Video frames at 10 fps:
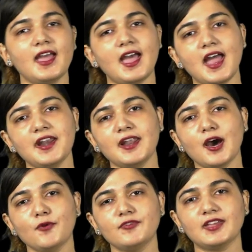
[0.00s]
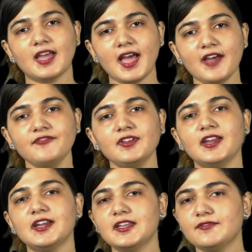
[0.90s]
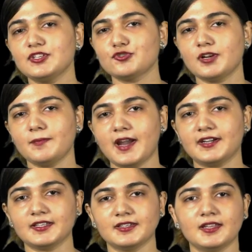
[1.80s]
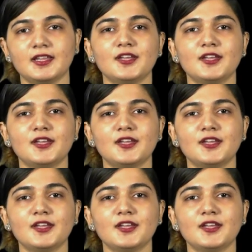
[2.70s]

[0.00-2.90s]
and now we have individual pattern.